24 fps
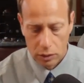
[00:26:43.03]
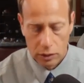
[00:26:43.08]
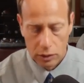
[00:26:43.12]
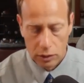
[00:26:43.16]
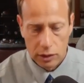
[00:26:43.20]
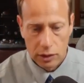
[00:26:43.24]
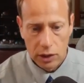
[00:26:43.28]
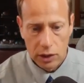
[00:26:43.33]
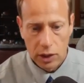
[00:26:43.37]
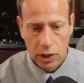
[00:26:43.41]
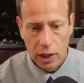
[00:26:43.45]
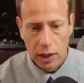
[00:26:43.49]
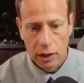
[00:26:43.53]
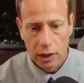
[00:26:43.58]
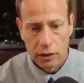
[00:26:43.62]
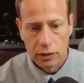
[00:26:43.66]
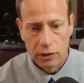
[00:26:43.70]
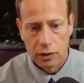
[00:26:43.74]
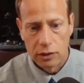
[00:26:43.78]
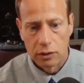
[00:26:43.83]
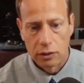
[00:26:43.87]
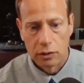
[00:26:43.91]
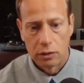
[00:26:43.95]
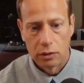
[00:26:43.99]

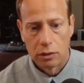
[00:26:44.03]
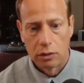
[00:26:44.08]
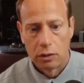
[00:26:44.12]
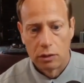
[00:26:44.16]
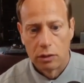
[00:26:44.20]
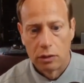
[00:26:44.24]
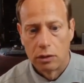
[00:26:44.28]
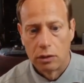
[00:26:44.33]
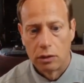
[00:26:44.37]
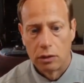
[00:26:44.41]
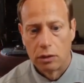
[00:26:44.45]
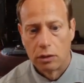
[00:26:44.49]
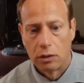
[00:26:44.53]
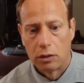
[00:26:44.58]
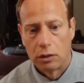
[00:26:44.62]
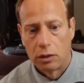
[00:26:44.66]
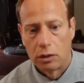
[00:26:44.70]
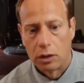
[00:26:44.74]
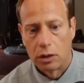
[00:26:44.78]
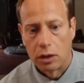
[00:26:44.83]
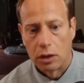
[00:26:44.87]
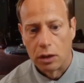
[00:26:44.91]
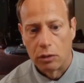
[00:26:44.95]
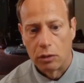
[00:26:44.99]
test,
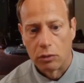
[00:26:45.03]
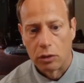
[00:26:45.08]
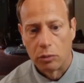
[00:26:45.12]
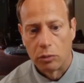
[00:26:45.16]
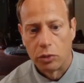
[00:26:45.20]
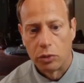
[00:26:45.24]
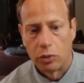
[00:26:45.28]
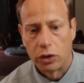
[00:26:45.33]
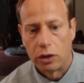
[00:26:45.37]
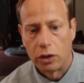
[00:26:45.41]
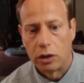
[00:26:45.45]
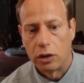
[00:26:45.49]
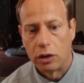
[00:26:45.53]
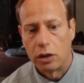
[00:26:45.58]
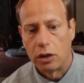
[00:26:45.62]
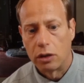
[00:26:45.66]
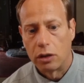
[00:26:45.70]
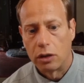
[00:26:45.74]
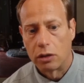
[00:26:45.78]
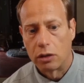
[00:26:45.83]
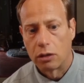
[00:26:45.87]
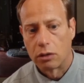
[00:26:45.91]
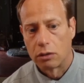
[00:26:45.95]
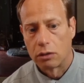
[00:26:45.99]
and we're going to put it in
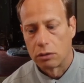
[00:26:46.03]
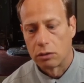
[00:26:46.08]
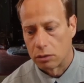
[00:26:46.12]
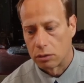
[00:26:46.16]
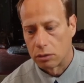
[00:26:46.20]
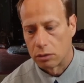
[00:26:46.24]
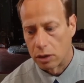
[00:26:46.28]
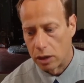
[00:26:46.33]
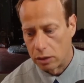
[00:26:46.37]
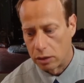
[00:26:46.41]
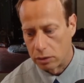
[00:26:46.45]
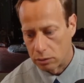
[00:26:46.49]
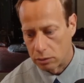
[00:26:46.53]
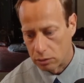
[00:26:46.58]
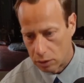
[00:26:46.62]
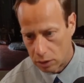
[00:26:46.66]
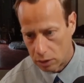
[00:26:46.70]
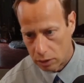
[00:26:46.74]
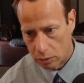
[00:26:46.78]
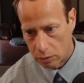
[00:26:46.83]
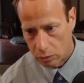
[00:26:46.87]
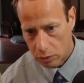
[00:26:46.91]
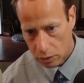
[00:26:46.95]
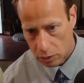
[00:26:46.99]
here, right?
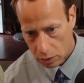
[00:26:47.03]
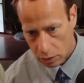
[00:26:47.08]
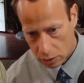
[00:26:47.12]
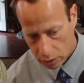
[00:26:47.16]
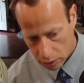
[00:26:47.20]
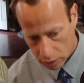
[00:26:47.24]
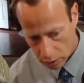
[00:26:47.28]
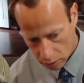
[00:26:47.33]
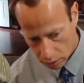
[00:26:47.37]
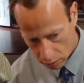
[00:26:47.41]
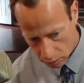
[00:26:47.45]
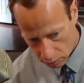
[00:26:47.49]
And then we're going to click,